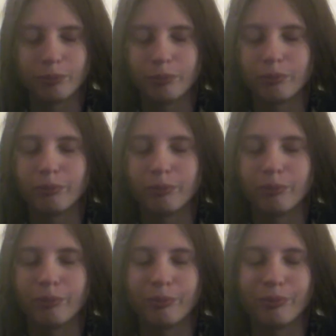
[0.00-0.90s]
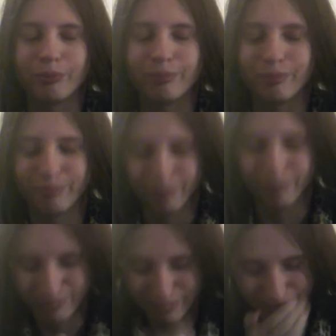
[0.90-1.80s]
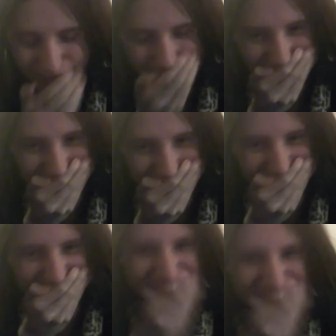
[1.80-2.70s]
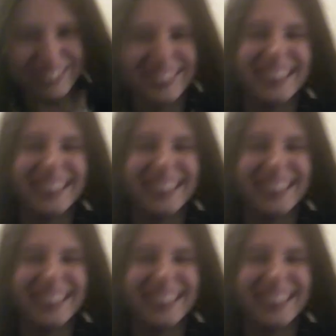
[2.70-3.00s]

Nothing is said.